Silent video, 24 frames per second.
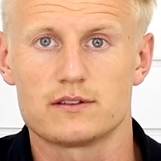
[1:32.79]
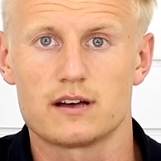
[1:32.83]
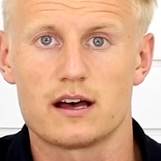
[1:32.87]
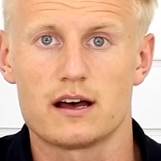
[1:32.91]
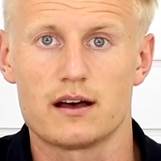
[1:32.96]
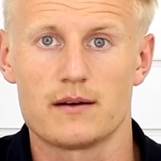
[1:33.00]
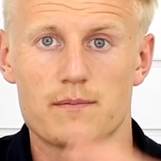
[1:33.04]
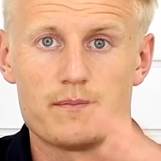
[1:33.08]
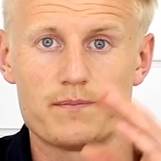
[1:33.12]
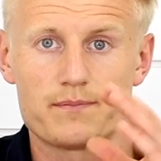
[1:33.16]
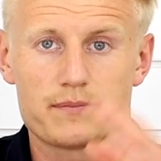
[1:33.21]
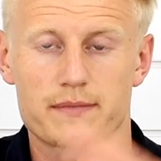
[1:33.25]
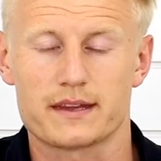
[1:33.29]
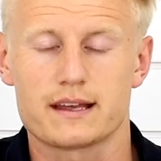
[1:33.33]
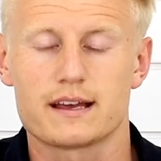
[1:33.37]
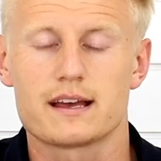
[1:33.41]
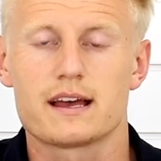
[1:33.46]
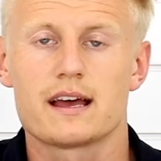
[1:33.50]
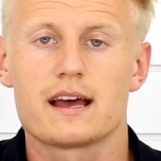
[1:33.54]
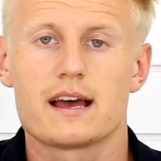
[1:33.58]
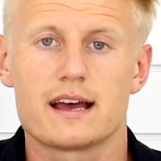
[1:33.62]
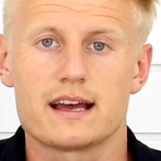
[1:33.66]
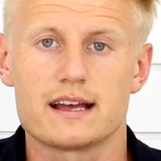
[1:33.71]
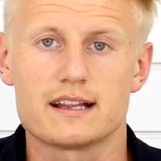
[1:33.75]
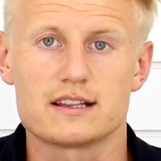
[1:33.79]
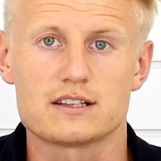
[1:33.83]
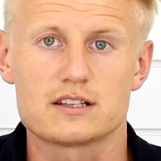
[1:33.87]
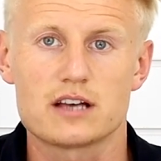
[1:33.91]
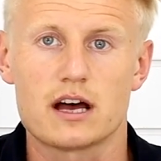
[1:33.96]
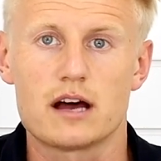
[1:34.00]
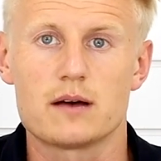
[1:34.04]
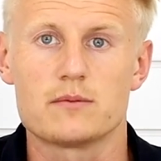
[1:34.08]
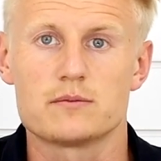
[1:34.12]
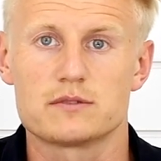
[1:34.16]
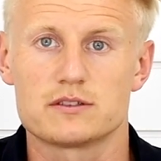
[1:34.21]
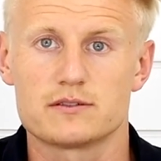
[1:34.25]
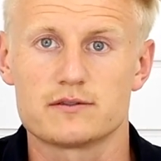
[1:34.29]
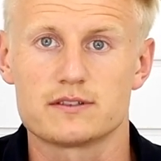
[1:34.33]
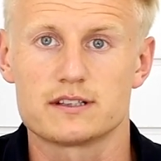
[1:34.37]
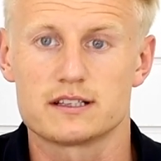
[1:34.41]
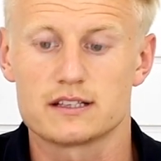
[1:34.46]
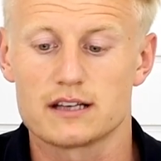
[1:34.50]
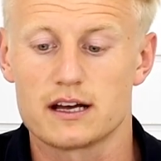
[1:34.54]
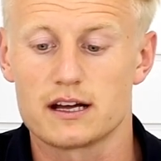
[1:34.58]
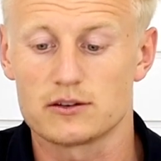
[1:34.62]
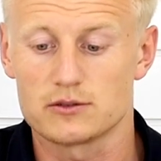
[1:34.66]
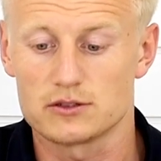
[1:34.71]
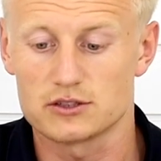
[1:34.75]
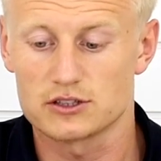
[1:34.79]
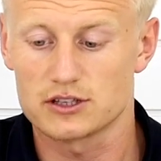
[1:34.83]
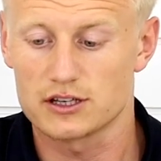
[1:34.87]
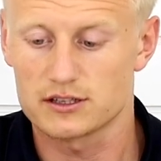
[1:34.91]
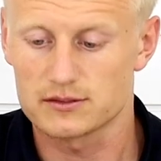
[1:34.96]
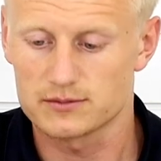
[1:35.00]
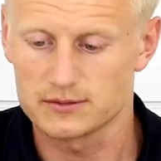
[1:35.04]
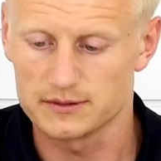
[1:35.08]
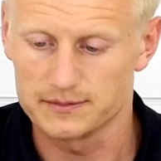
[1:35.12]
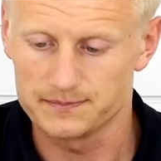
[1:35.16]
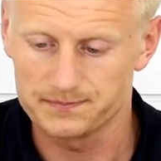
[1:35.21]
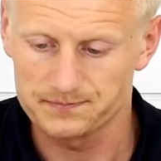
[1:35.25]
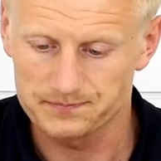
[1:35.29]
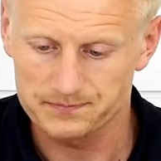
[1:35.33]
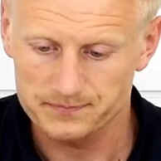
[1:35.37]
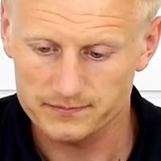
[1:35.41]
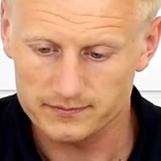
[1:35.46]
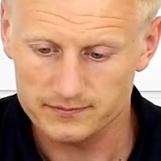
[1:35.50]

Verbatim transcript: um, in terms of internal adjustment.